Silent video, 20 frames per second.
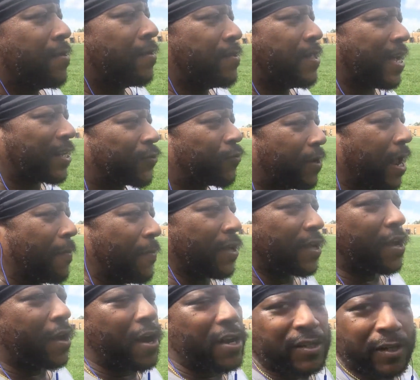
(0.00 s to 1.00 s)
That's what I'm
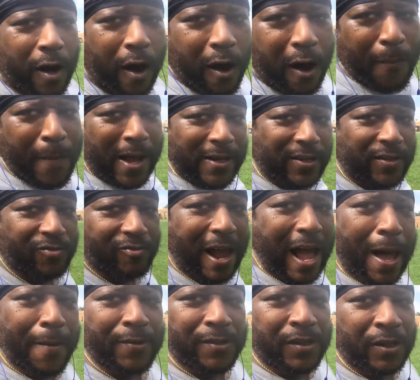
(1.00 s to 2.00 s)
encouraging all my
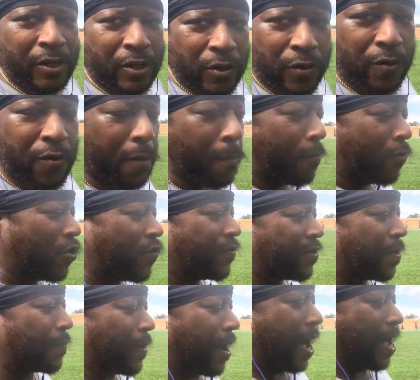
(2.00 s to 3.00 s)
subscribers to do, move
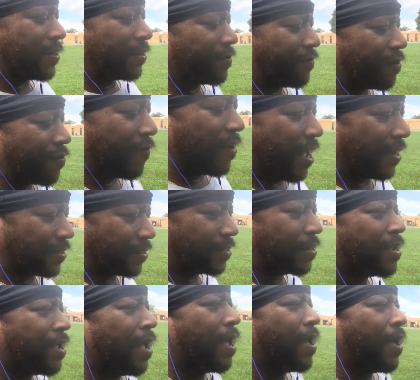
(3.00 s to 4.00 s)
in a positive direction.
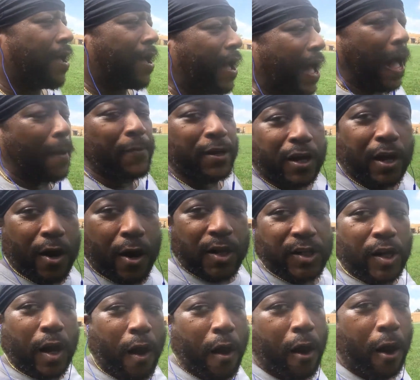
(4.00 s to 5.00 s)
I'm
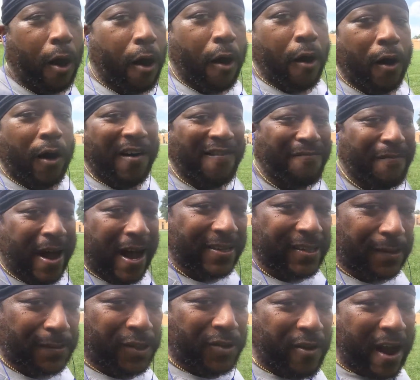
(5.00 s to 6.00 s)
encouraging all of my
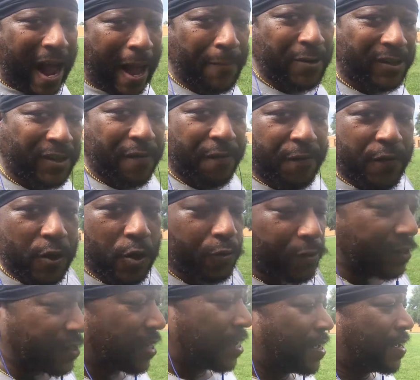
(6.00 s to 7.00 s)
subscribers and
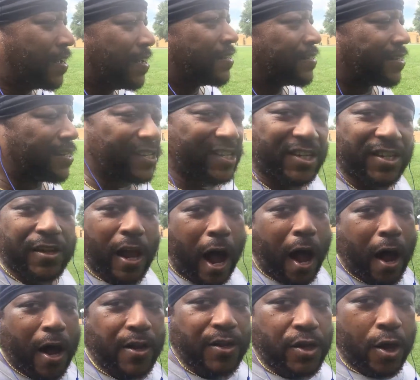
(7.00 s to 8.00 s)
viewers to
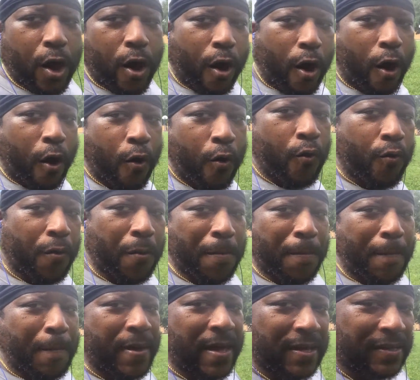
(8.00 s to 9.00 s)
start your own
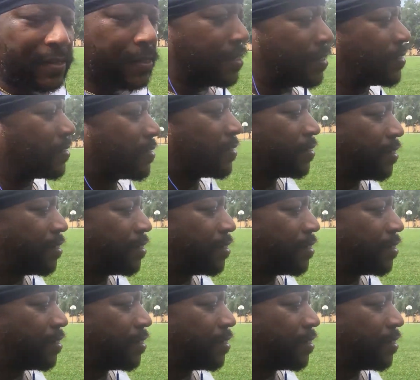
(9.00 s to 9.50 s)
business.